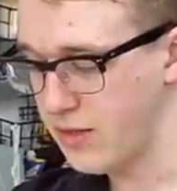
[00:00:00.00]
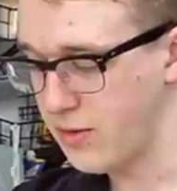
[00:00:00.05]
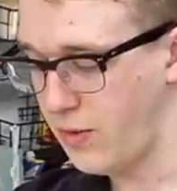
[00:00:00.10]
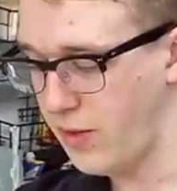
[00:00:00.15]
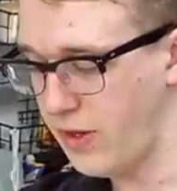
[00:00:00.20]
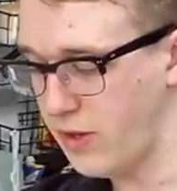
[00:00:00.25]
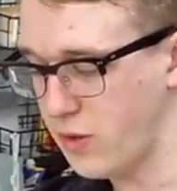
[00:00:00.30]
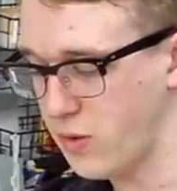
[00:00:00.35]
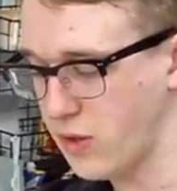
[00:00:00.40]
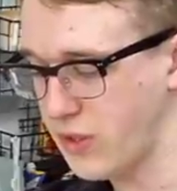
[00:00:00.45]

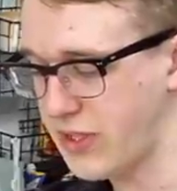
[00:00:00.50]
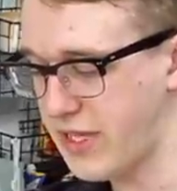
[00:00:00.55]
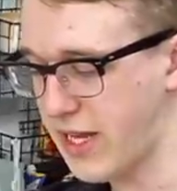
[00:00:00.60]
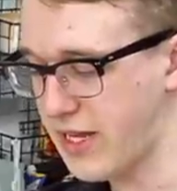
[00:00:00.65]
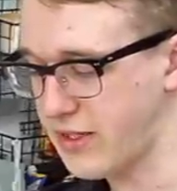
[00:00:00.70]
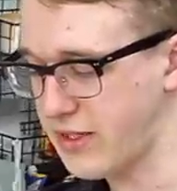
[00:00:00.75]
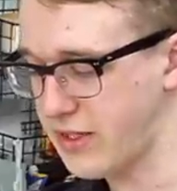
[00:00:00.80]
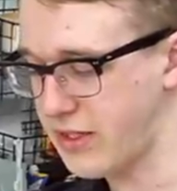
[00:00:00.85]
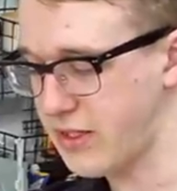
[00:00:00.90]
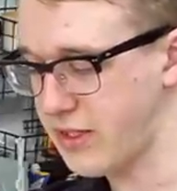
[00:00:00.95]
Really cool
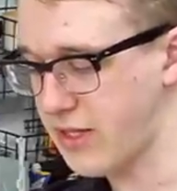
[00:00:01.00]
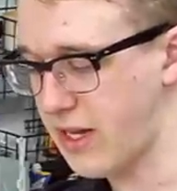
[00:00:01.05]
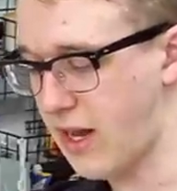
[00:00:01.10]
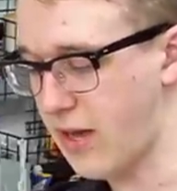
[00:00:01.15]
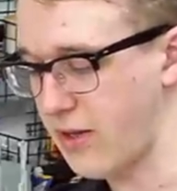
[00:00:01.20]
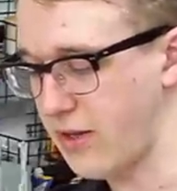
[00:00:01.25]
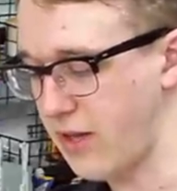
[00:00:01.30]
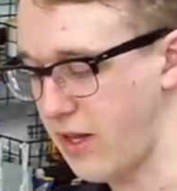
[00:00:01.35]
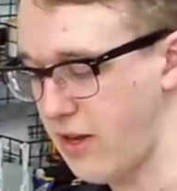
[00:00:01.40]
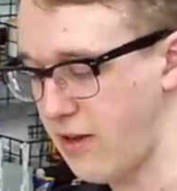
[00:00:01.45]
set.
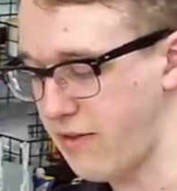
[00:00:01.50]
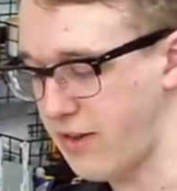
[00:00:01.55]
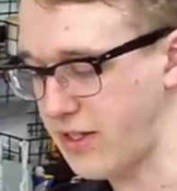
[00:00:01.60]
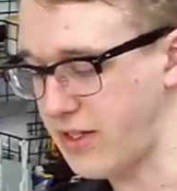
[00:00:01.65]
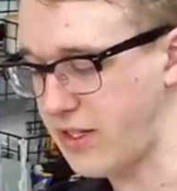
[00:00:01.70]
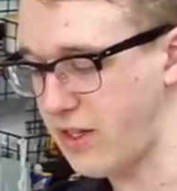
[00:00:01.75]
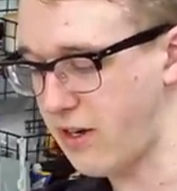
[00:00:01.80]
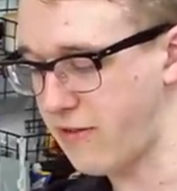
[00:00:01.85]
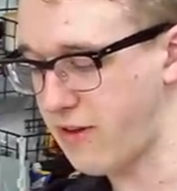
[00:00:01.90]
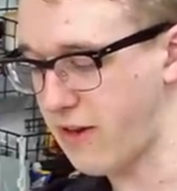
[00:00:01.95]
I'd love a
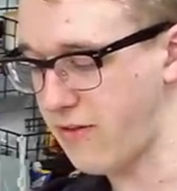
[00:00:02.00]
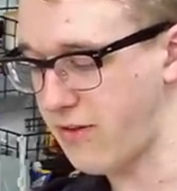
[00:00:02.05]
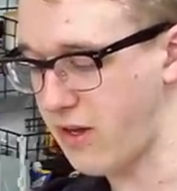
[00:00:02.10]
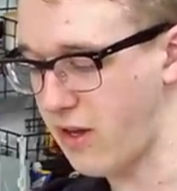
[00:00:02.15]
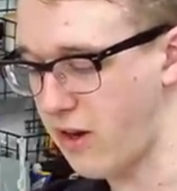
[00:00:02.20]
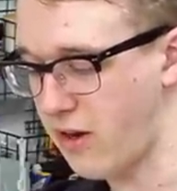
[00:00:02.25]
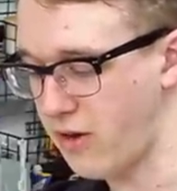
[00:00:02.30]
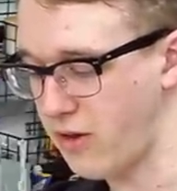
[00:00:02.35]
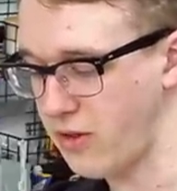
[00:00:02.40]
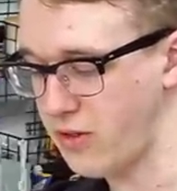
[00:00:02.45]
T R five
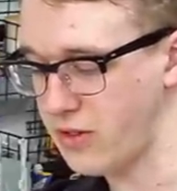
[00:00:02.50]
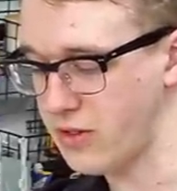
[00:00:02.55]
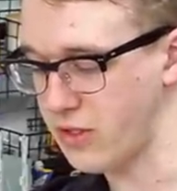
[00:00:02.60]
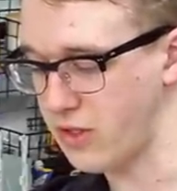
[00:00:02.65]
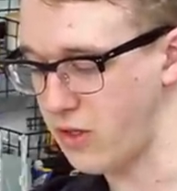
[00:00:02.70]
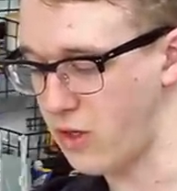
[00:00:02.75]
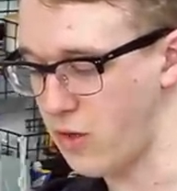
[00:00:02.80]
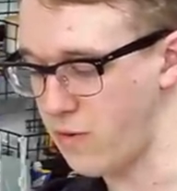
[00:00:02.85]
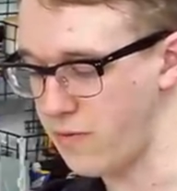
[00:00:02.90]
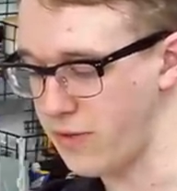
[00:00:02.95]
Hyaru,
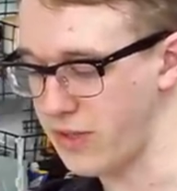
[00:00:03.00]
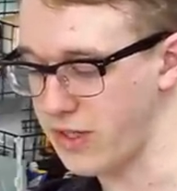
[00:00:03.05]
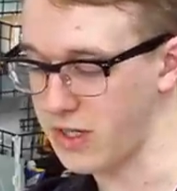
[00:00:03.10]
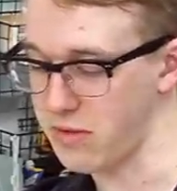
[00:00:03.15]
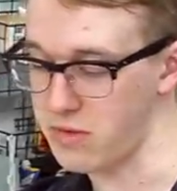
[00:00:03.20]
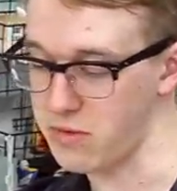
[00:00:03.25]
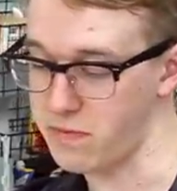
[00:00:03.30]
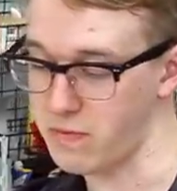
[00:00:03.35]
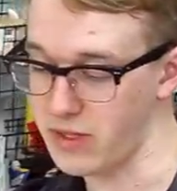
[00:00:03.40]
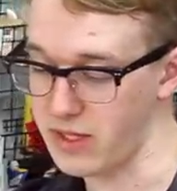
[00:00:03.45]
so hopefully
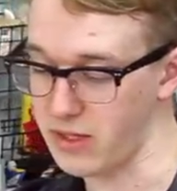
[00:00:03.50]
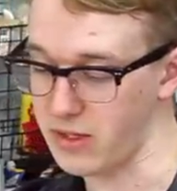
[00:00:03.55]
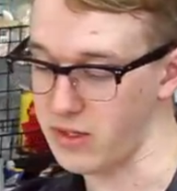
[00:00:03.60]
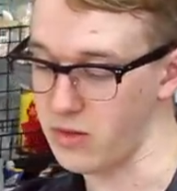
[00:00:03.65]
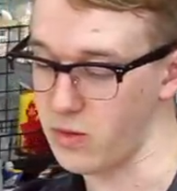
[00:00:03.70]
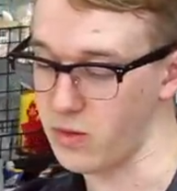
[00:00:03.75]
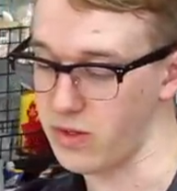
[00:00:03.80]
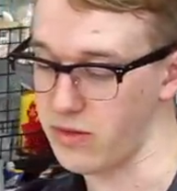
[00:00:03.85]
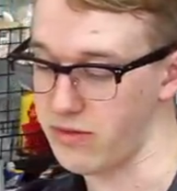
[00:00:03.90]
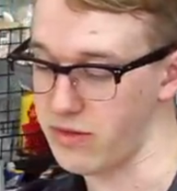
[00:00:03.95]
going to be
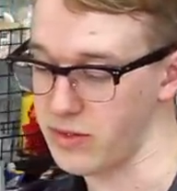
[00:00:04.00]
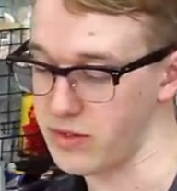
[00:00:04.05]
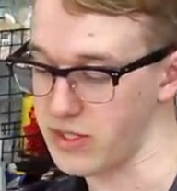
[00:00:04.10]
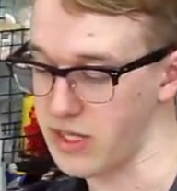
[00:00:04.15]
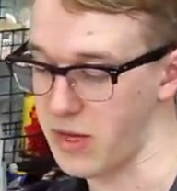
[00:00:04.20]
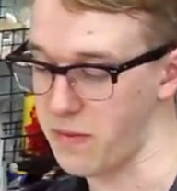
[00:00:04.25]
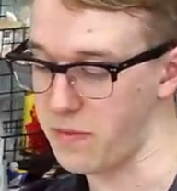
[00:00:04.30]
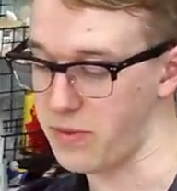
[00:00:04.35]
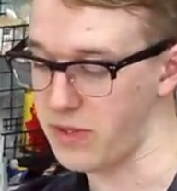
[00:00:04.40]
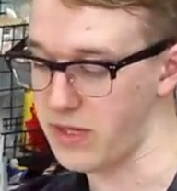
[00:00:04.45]
picking one of those
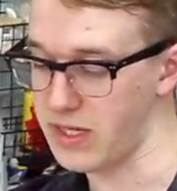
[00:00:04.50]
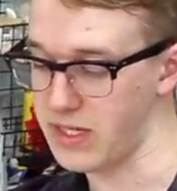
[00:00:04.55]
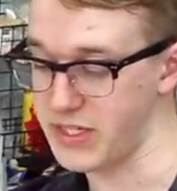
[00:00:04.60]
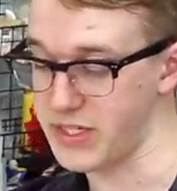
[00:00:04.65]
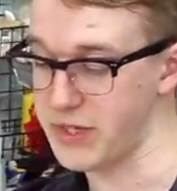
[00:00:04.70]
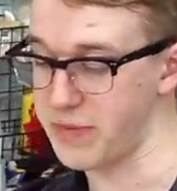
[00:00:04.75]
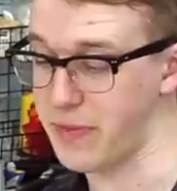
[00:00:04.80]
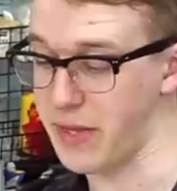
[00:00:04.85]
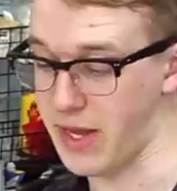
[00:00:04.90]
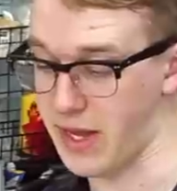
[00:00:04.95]
up in
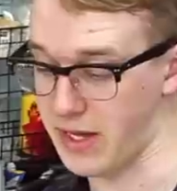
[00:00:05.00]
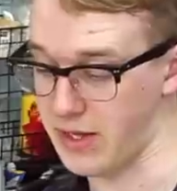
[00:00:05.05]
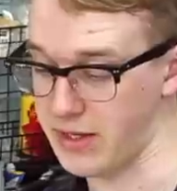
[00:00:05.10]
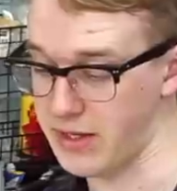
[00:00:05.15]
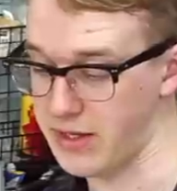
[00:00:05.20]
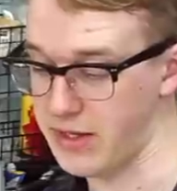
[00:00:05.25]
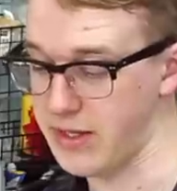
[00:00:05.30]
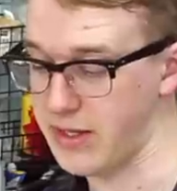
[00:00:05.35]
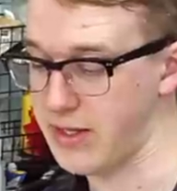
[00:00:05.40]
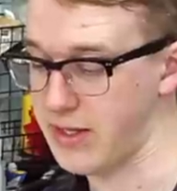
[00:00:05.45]
Japan
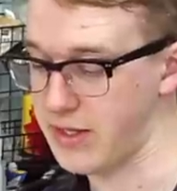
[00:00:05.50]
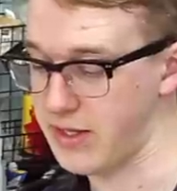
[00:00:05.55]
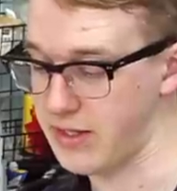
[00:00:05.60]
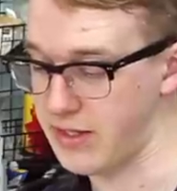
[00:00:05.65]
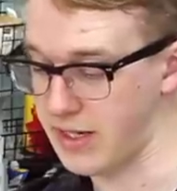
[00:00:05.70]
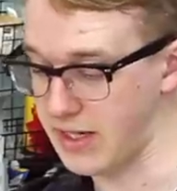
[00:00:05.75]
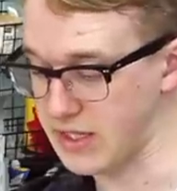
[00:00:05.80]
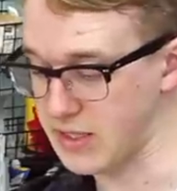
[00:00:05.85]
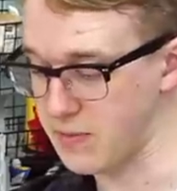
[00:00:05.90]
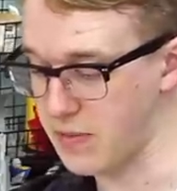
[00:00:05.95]

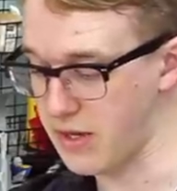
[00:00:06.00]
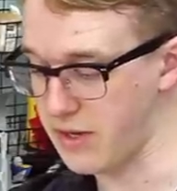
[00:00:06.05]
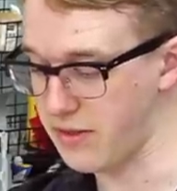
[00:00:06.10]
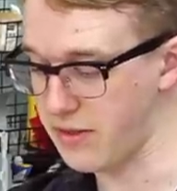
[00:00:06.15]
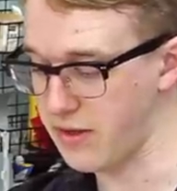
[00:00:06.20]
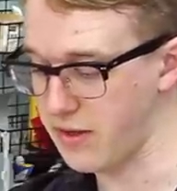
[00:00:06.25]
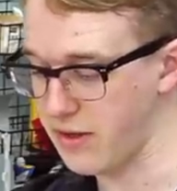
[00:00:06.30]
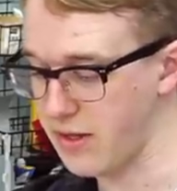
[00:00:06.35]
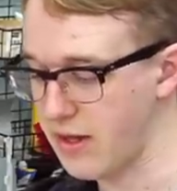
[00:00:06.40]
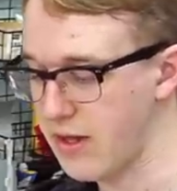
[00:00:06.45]
next month.